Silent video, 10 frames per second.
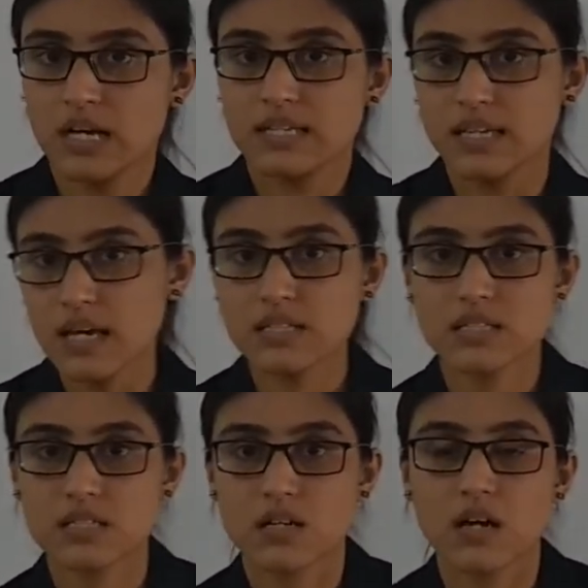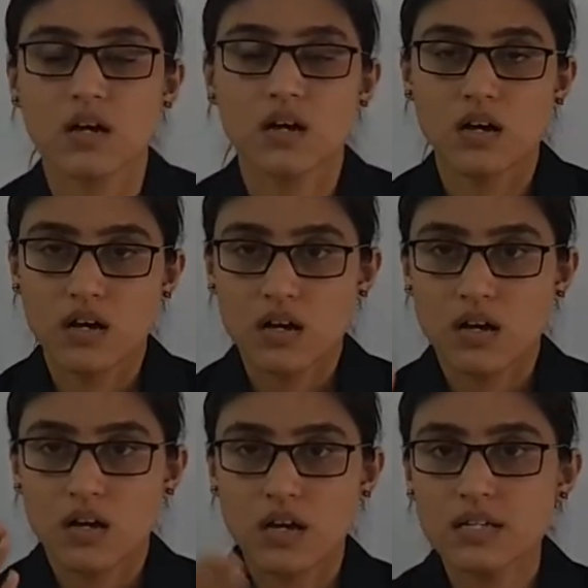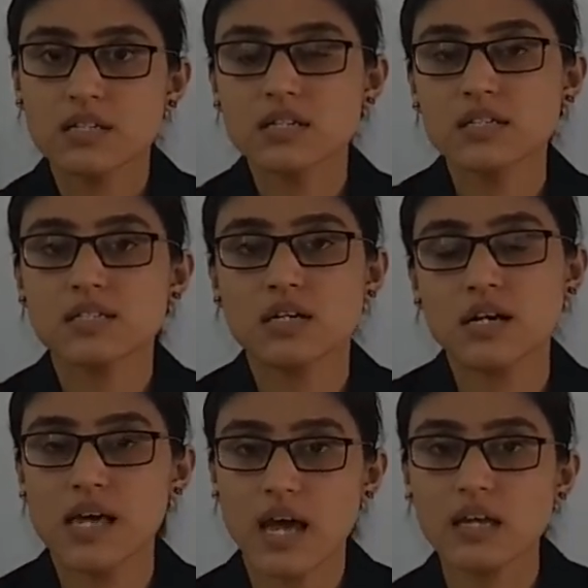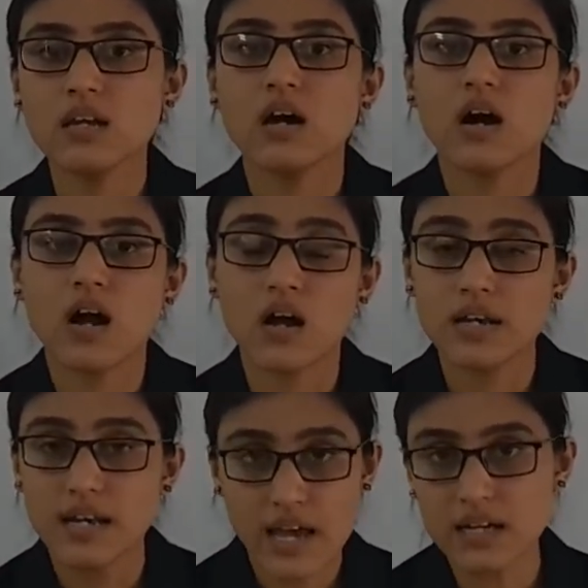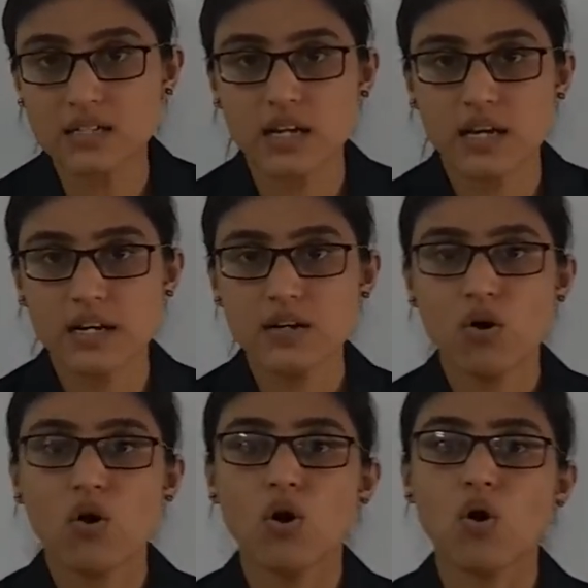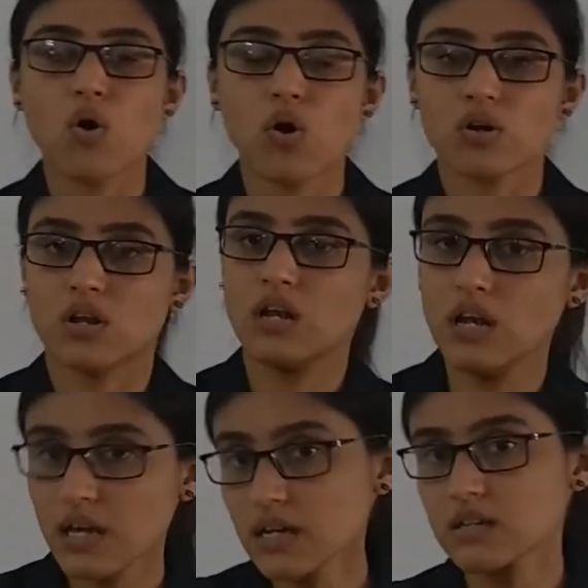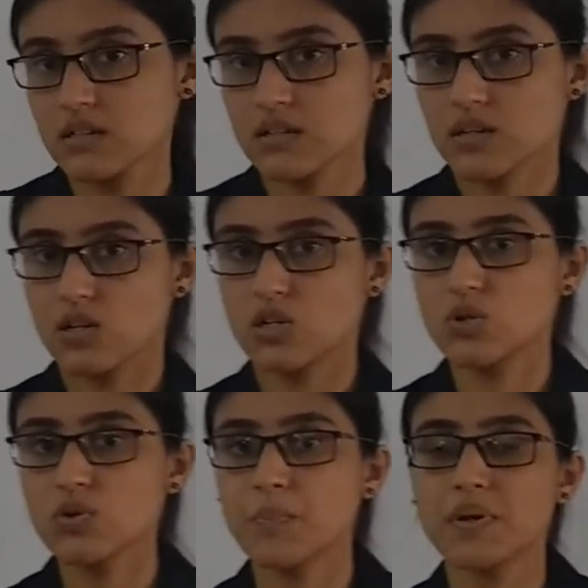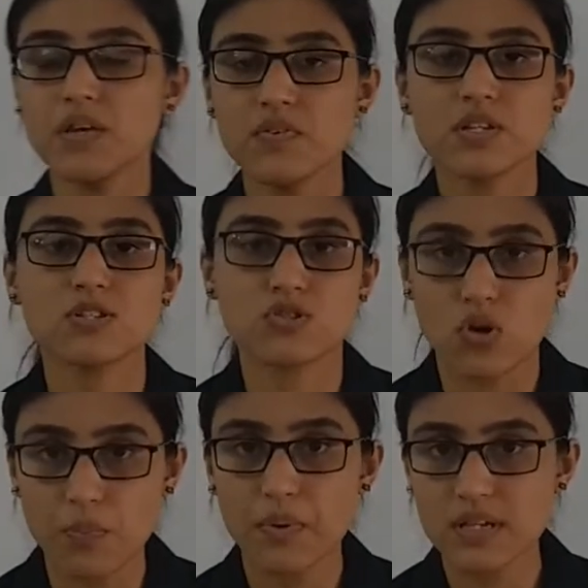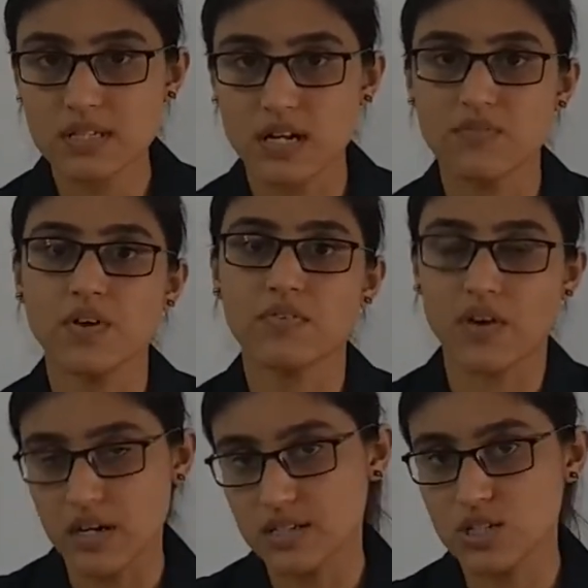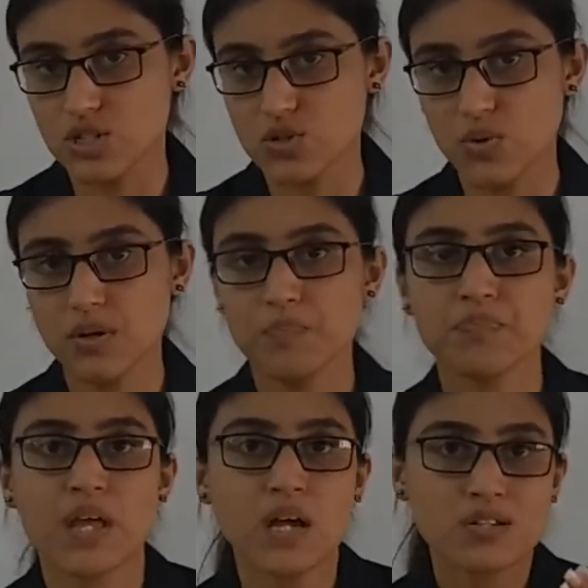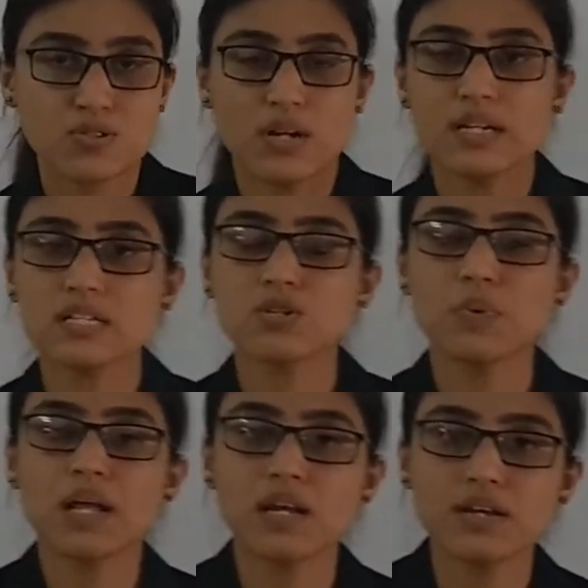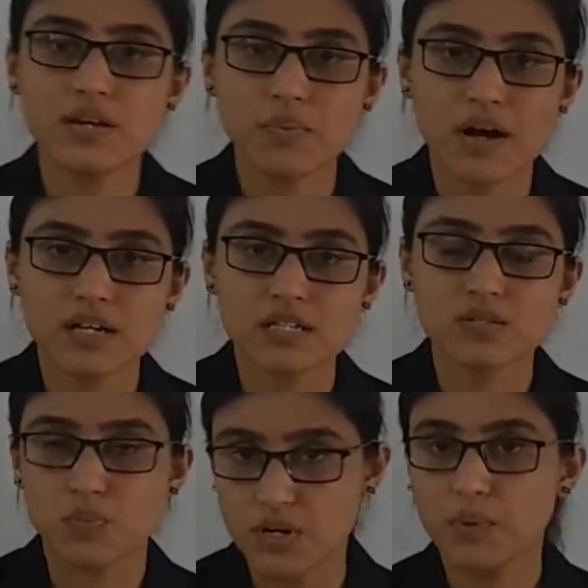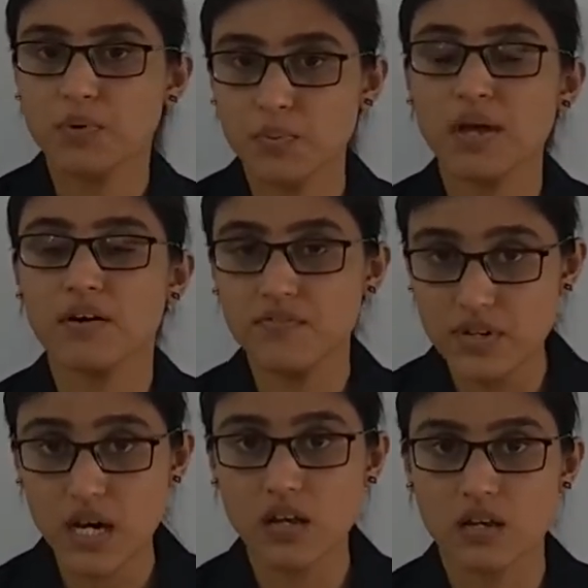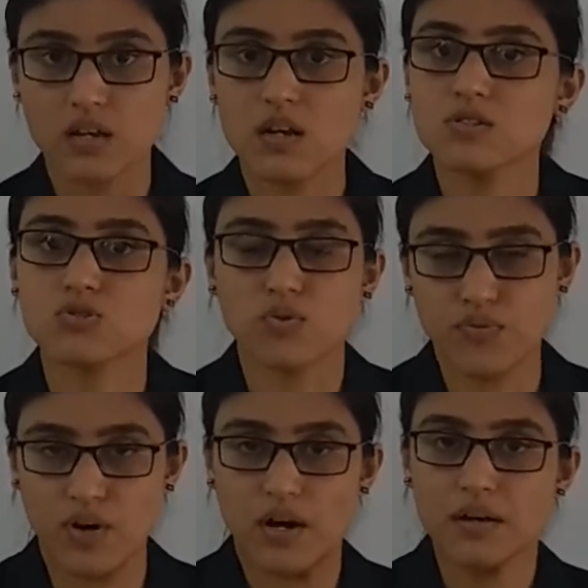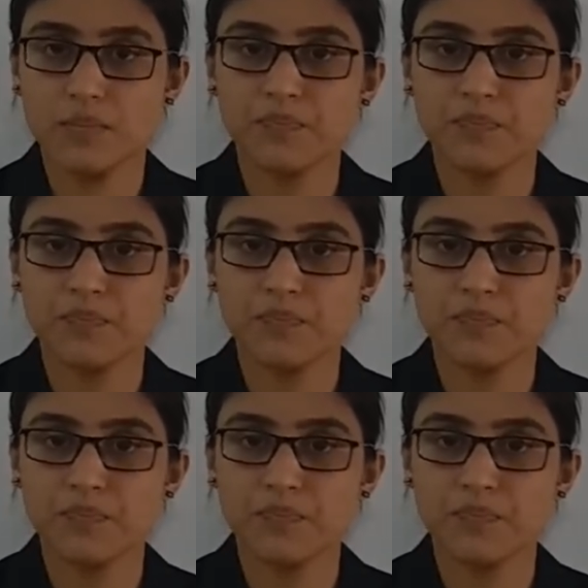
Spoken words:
Yes, it is again connected or linked to the previous topics that we have understood. So let us quickly revise whatever we have done so far.